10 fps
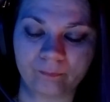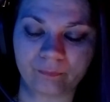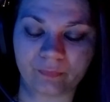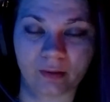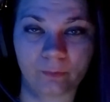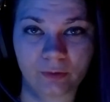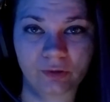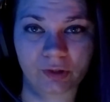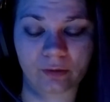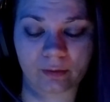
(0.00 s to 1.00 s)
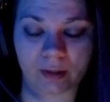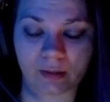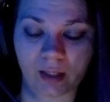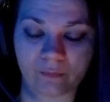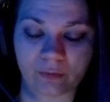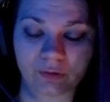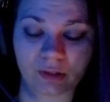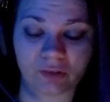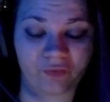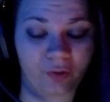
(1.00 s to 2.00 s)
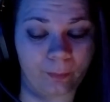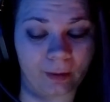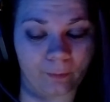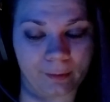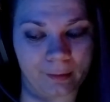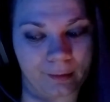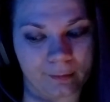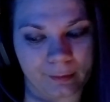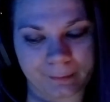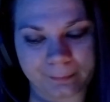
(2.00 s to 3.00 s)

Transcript: It was certainly Davos, as few men were uglier.